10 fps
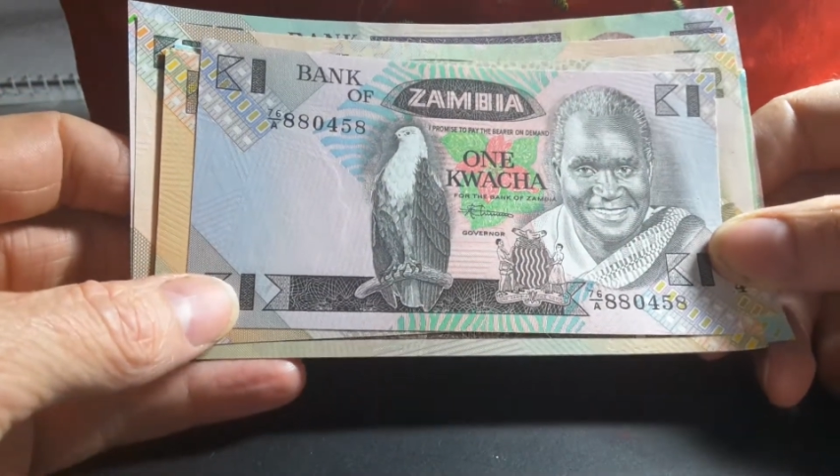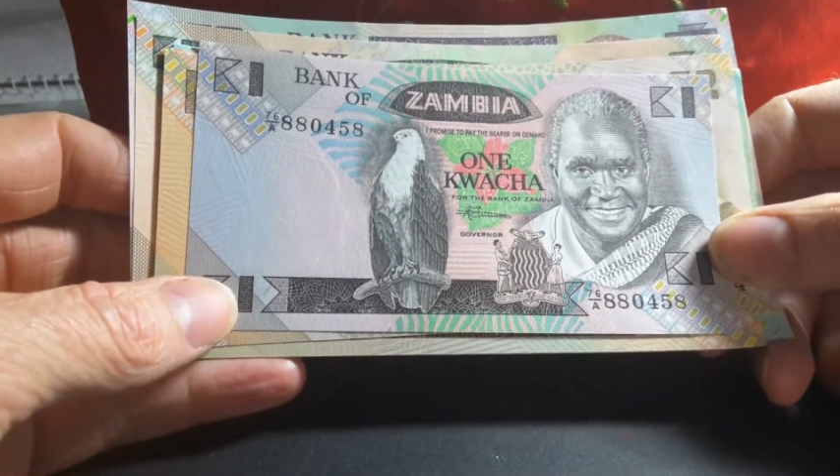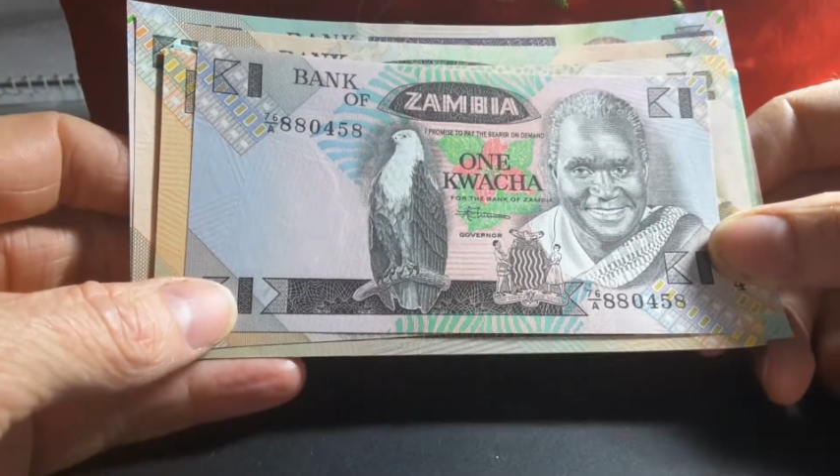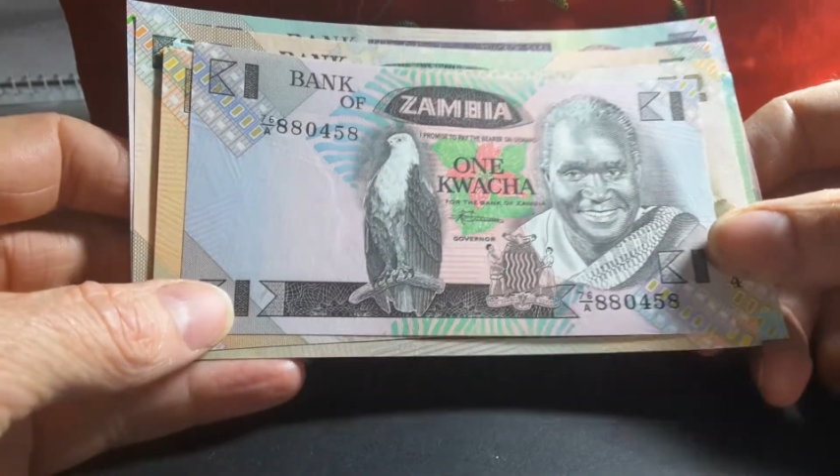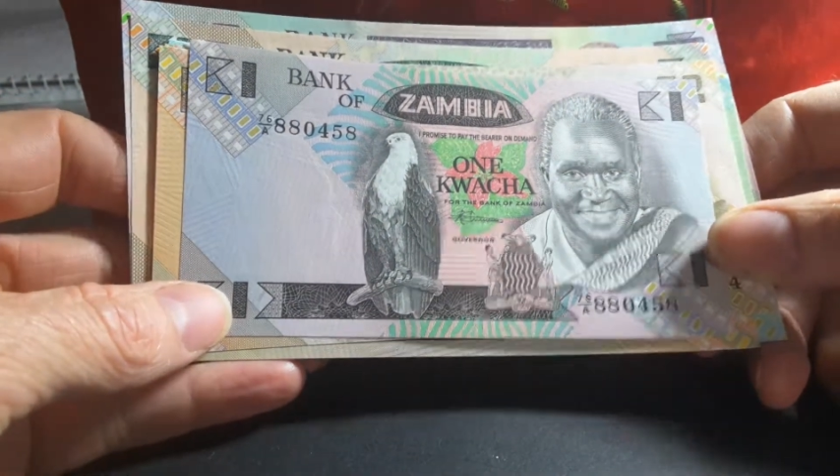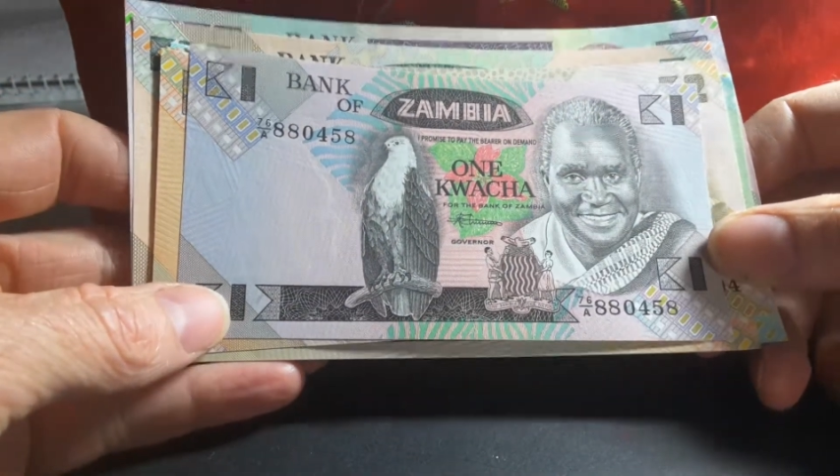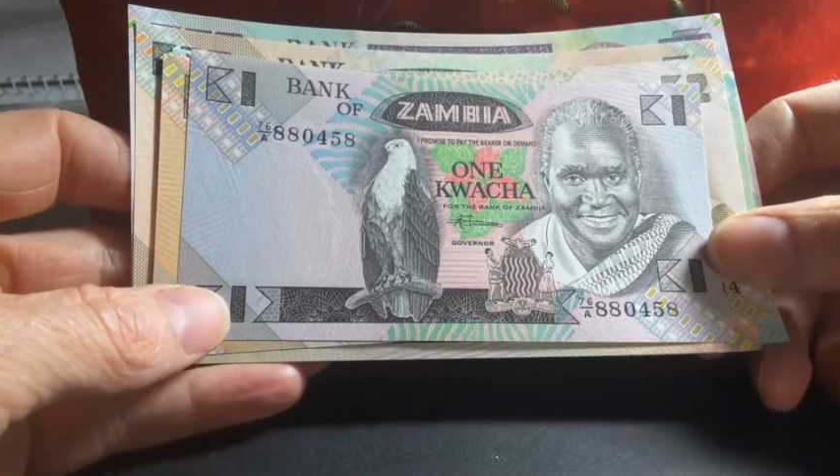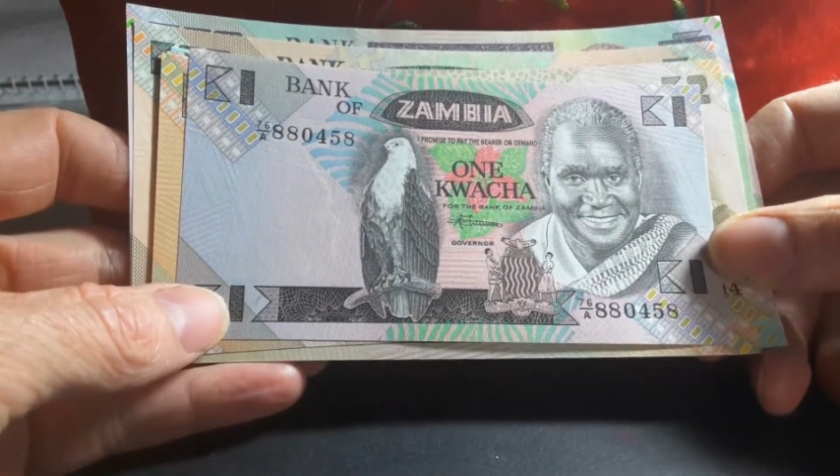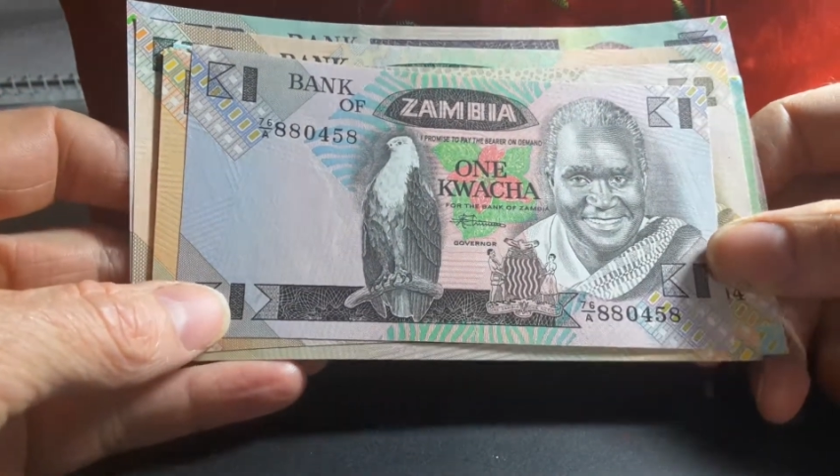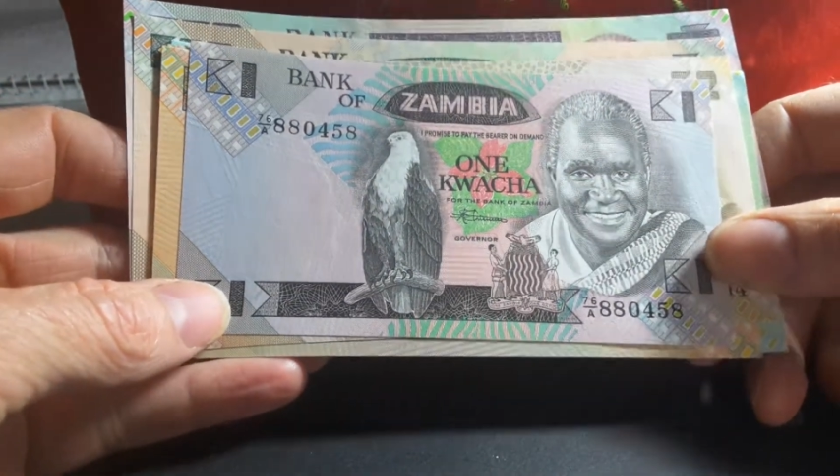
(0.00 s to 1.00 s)
well,
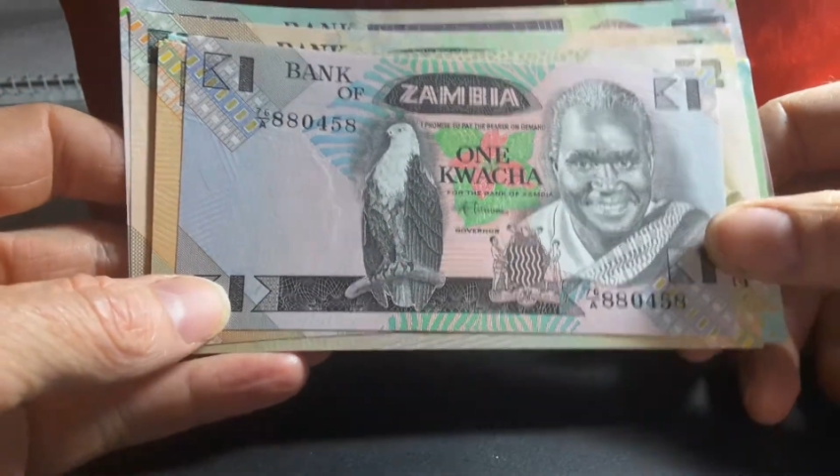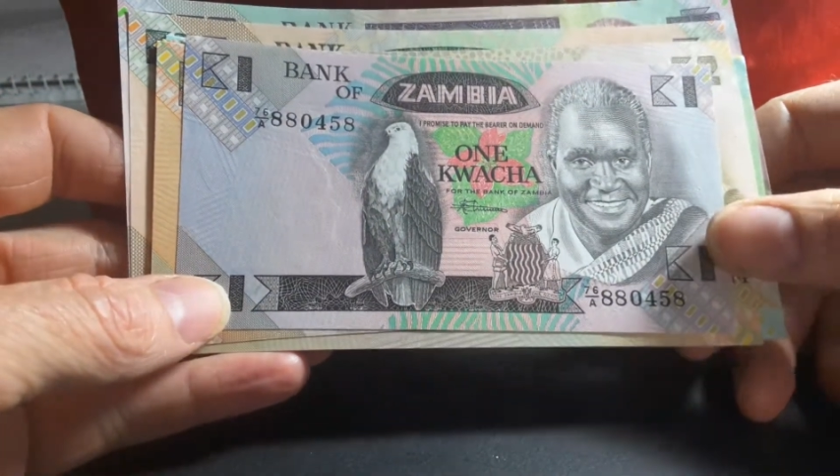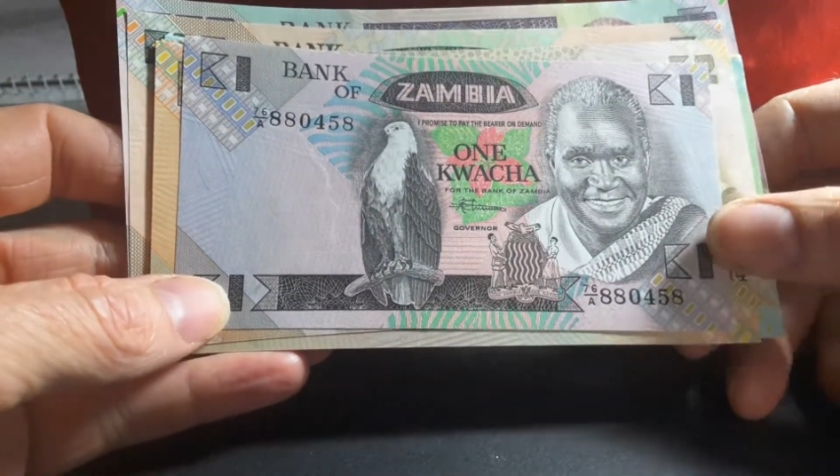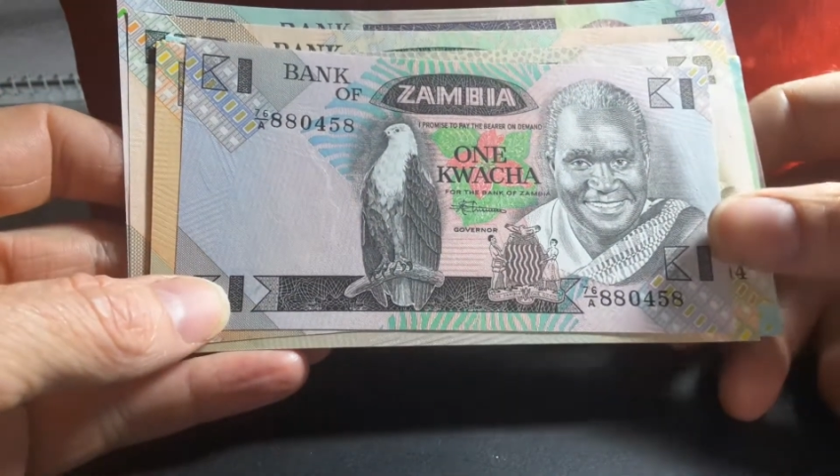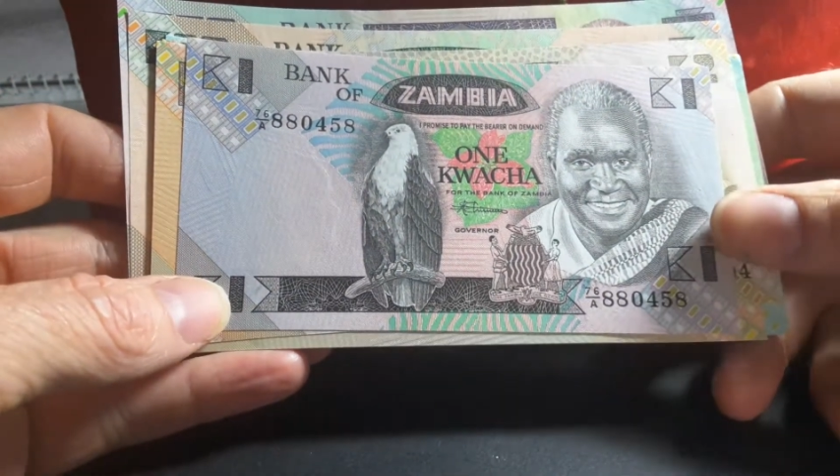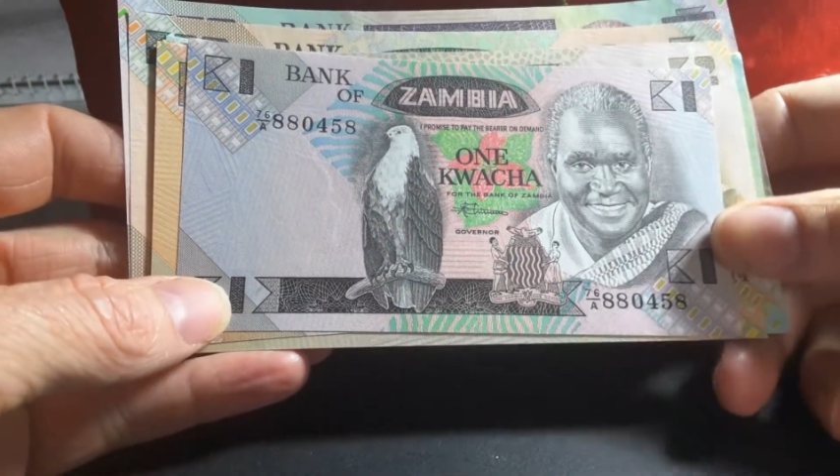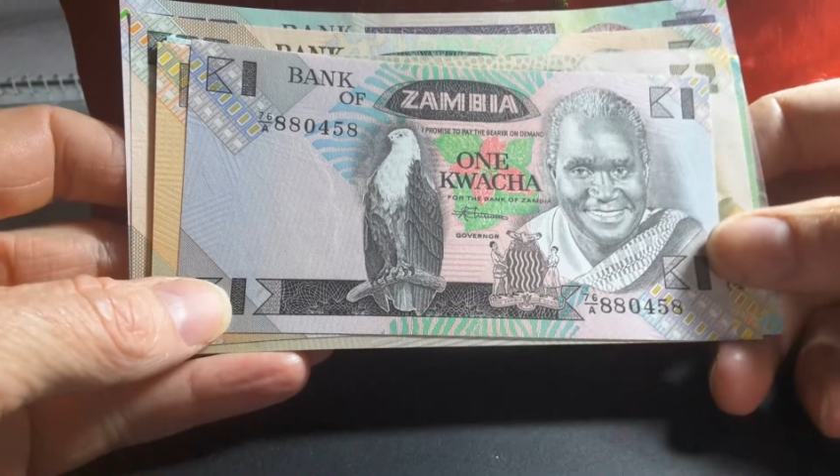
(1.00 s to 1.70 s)
inflation took